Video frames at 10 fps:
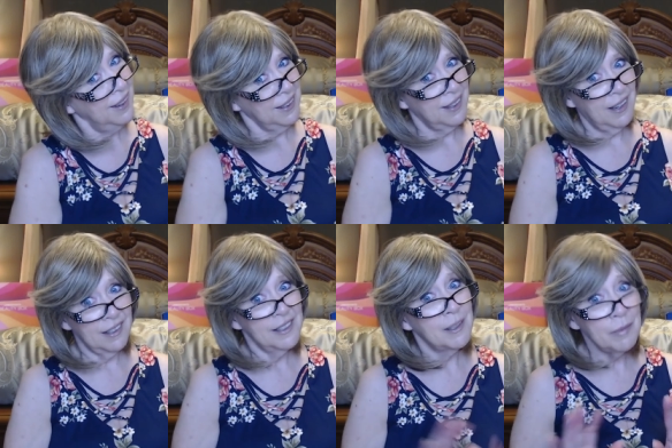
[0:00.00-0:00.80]
yeah
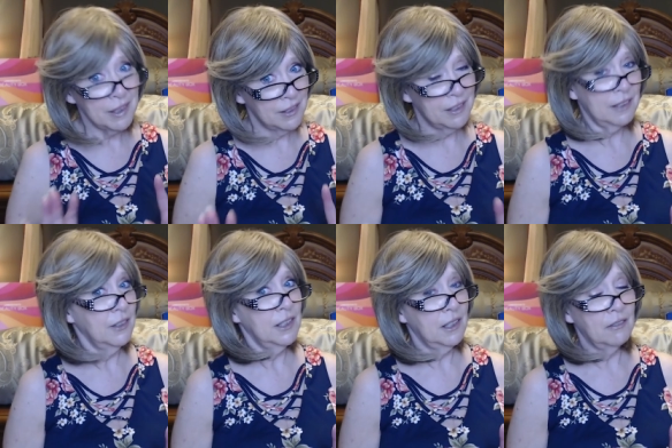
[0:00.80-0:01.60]
something
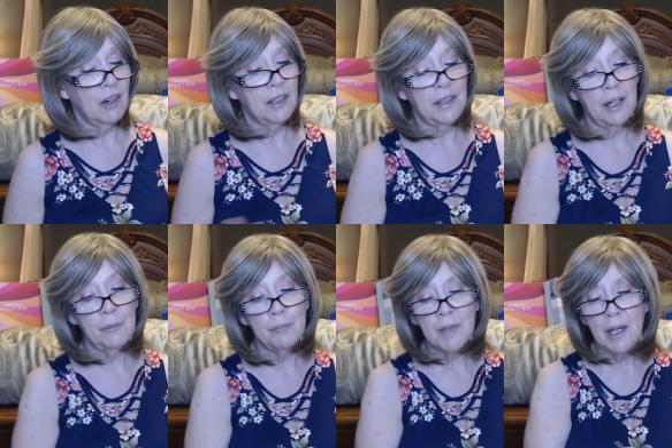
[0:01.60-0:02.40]
seriously wrong
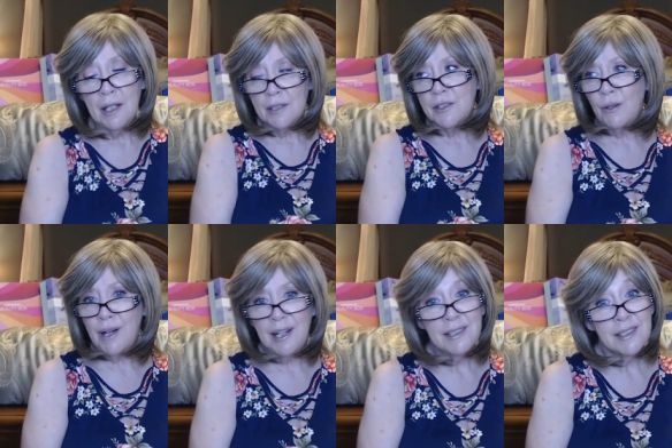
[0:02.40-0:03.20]
there so
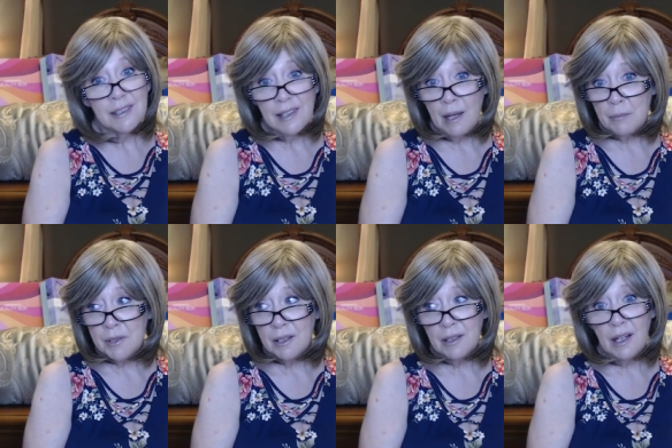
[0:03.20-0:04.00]
I
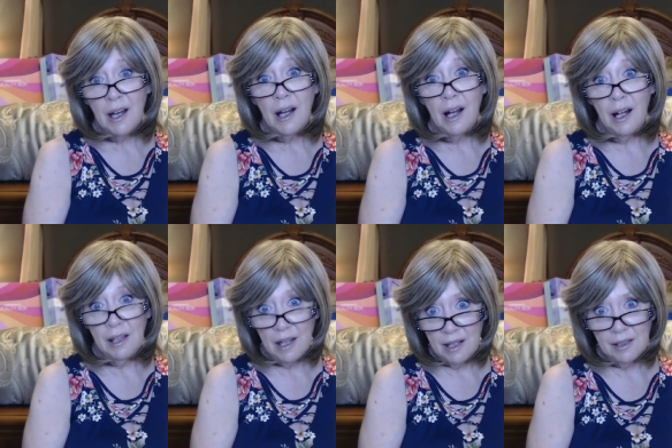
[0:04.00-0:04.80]
slept a
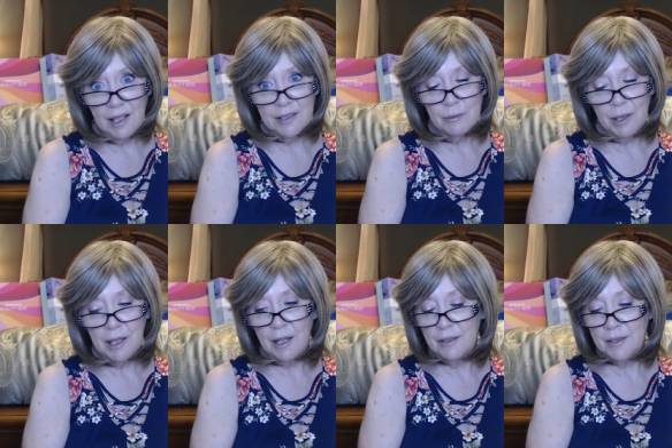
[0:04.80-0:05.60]
lot last
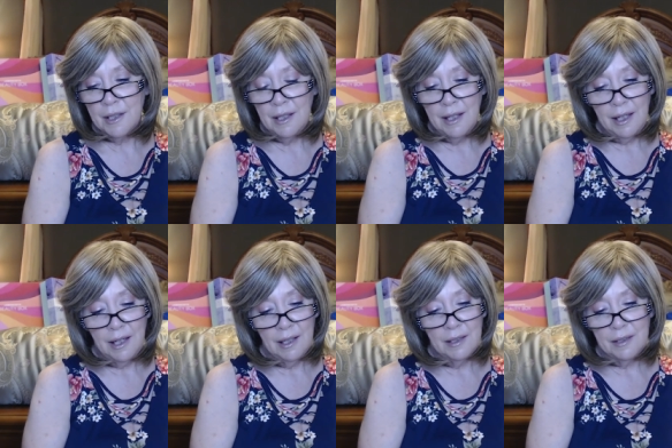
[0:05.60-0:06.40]
weekend
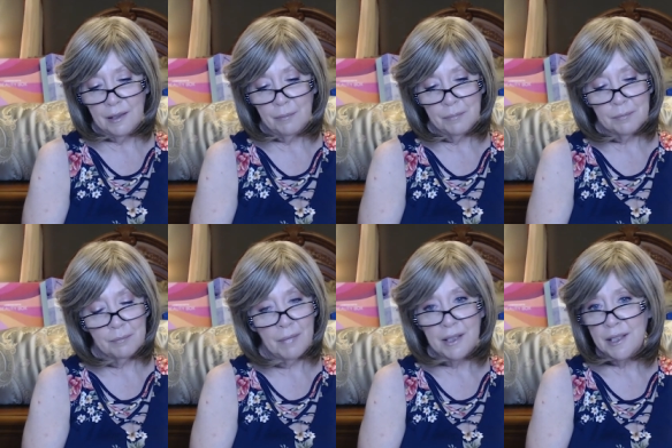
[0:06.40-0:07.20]
and um,
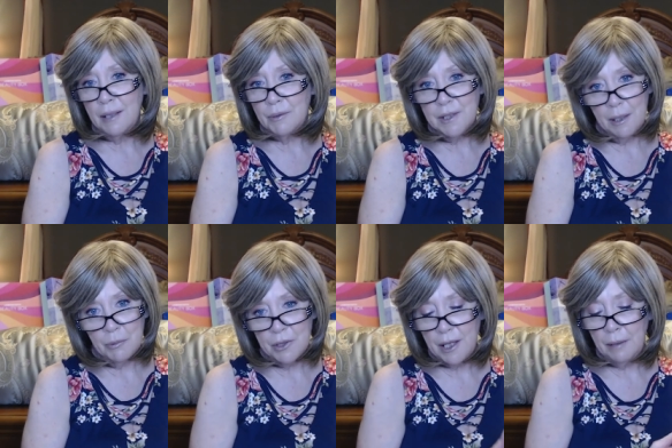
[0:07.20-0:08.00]
Monday was
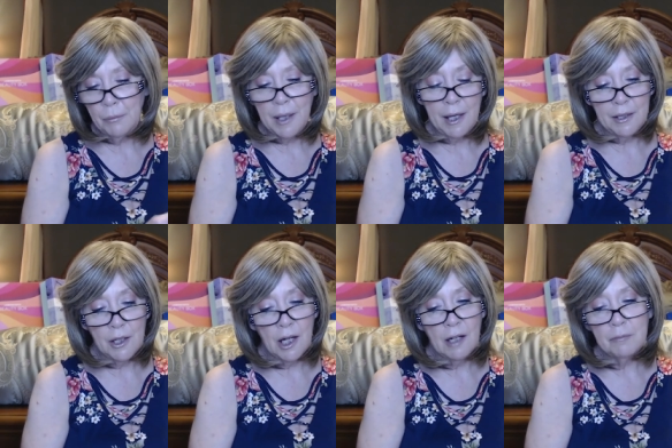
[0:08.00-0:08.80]
Labor Day we had it
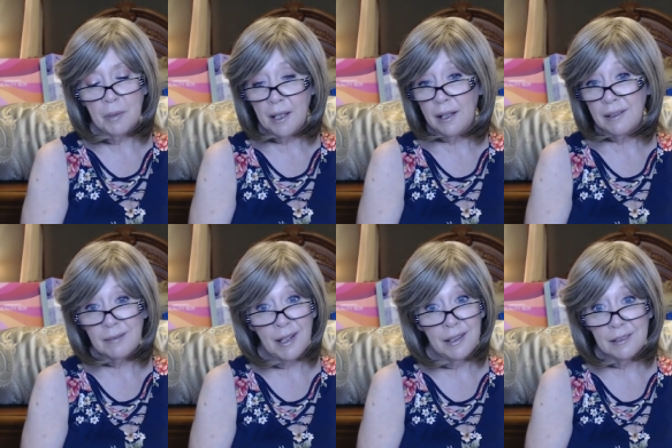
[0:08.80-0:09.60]
off but I
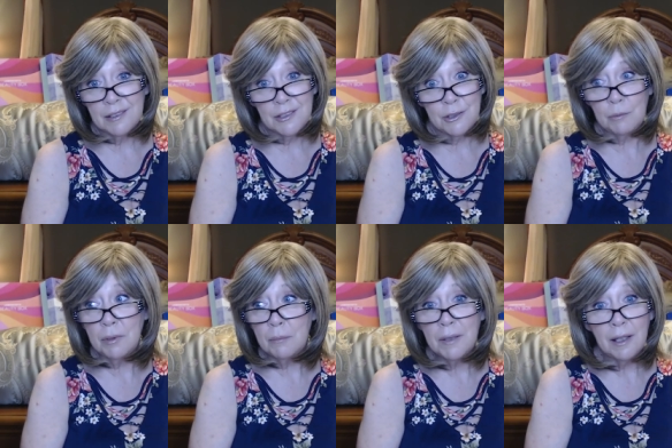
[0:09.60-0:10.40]
I
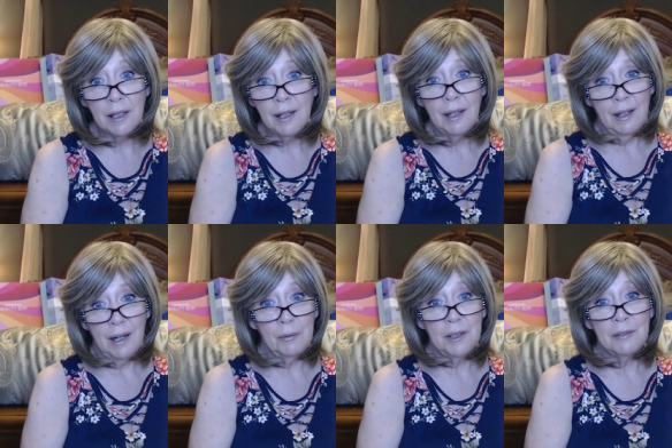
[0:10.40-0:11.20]
stupid me
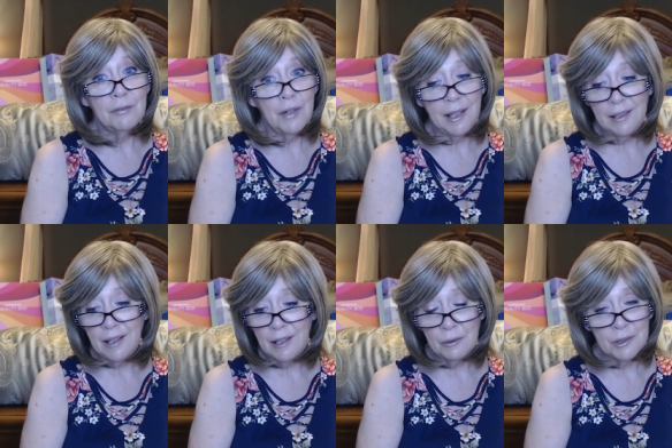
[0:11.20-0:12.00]
I went in for eight
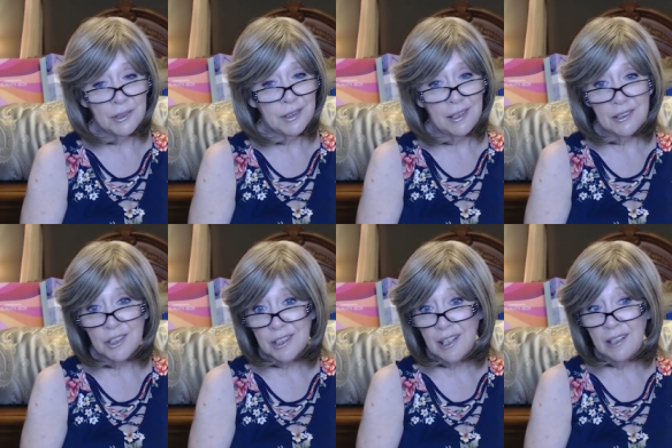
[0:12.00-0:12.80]
hours and it
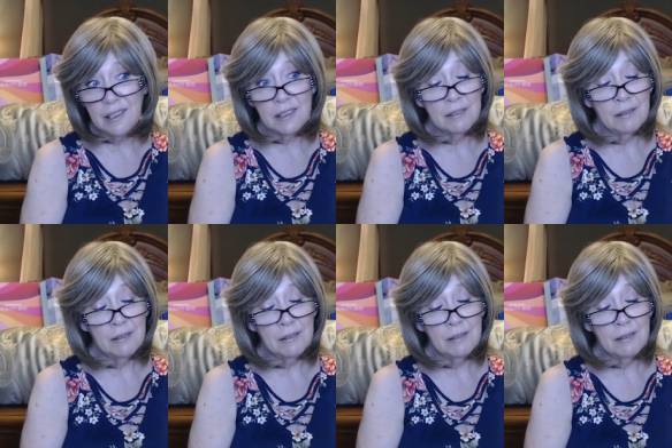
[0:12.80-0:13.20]
just kind of